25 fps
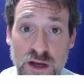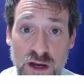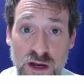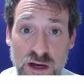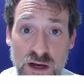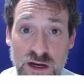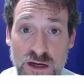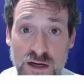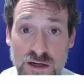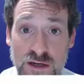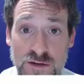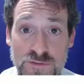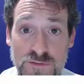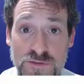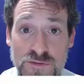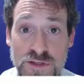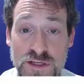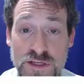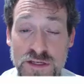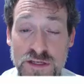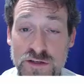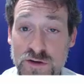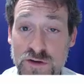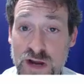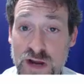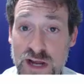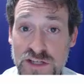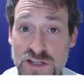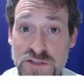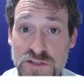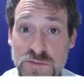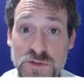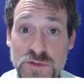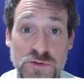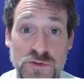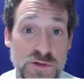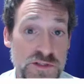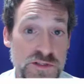of the interaction
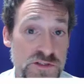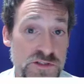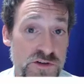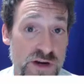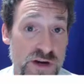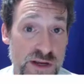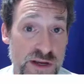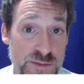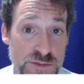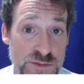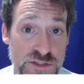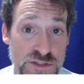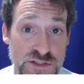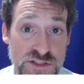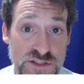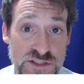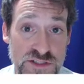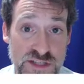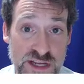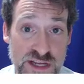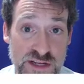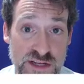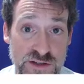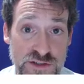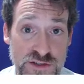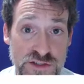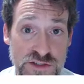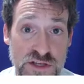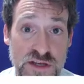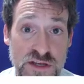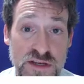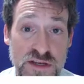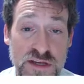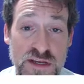between crabs and snails.